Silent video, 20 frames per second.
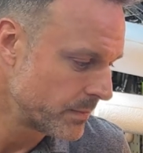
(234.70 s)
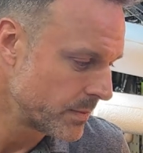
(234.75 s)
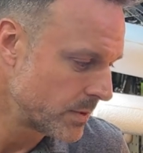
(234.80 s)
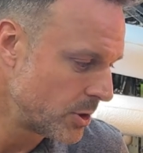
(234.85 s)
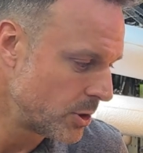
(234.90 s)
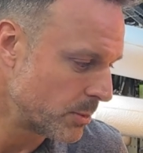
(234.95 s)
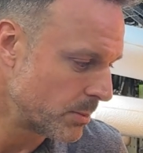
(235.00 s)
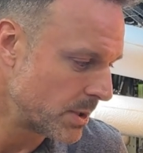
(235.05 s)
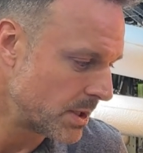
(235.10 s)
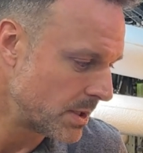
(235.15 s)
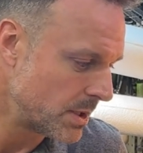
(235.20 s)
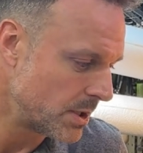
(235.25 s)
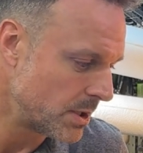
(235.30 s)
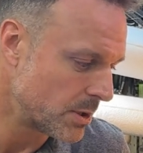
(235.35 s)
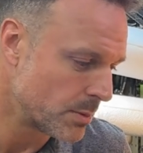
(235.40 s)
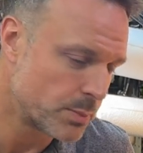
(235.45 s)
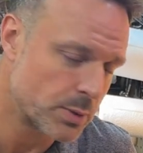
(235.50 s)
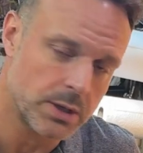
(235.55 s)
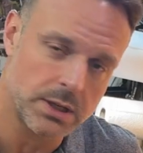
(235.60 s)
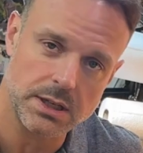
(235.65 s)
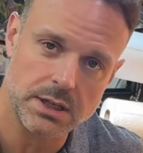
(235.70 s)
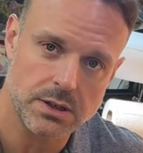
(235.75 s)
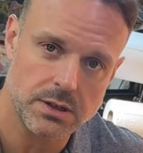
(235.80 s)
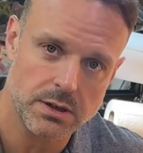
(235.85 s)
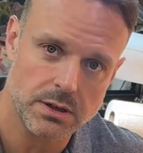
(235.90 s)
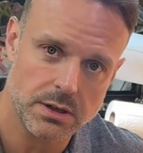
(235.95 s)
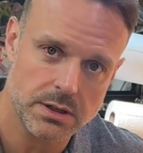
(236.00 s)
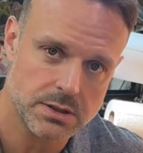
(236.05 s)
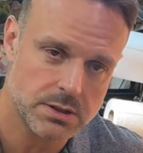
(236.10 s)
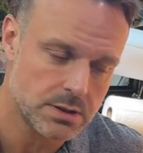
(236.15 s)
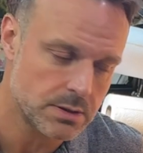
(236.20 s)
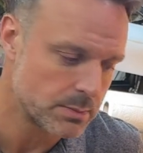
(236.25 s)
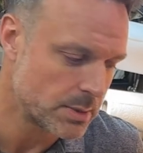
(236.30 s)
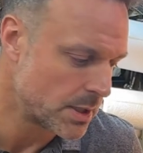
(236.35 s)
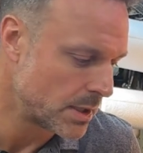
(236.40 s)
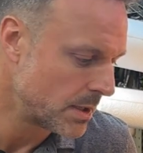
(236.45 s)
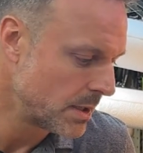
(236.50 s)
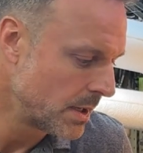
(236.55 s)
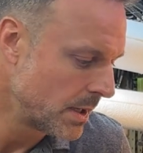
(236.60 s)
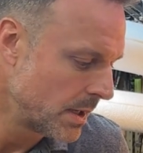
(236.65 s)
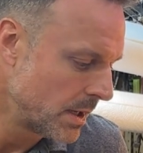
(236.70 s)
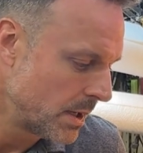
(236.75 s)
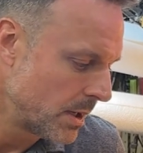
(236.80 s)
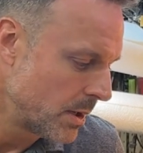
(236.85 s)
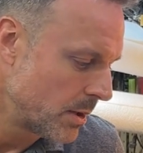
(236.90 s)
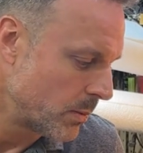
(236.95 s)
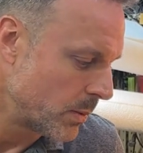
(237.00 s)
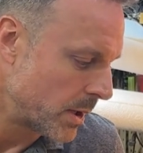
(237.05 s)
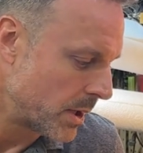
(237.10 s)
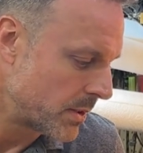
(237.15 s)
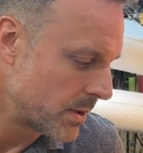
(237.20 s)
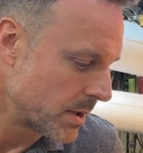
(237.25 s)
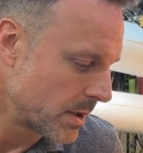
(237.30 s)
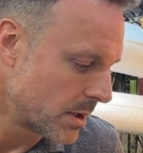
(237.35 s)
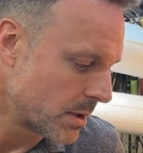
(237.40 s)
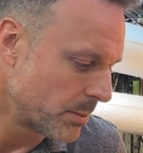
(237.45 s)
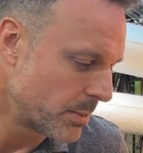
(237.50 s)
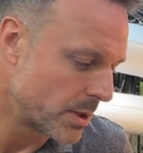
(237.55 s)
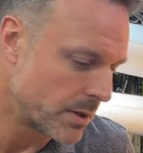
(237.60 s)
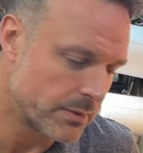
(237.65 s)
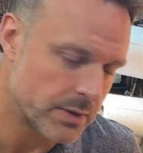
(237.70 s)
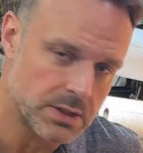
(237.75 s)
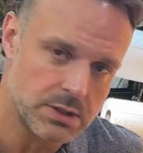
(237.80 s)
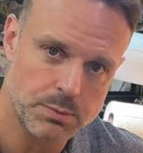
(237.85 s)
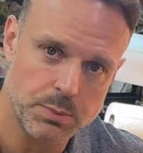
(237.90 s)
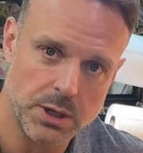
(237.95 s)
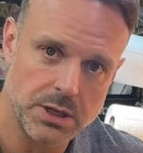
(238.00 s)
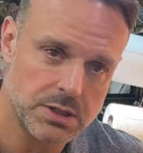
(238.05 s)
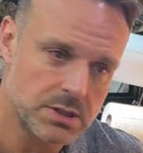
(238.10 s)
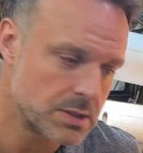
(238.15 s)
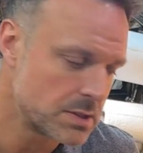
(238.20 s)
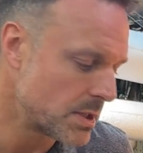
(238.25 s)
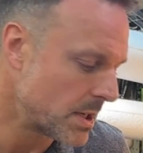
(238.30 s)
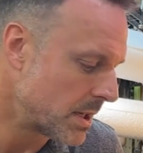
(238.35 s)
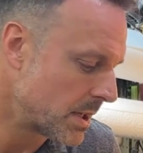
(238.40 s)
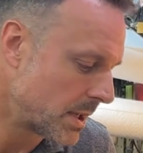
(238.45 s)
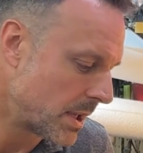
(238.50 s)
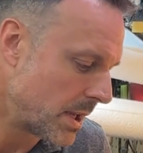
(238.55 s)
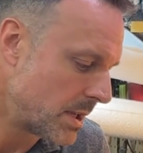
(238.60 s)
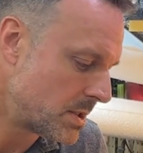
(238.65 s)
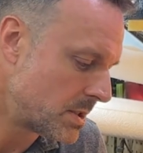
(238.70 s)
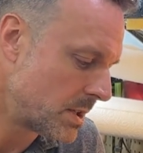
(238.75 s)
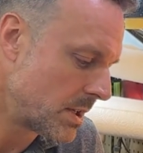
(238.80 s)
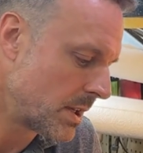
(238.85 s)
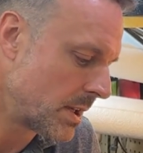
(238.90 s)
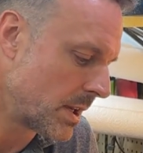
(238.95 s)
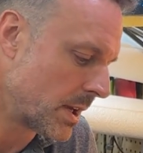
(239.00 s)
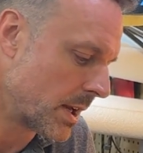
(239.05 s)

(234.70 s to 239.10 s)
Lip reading: humidity you're putting into your instrument. With a little bit of a sponge inside a casing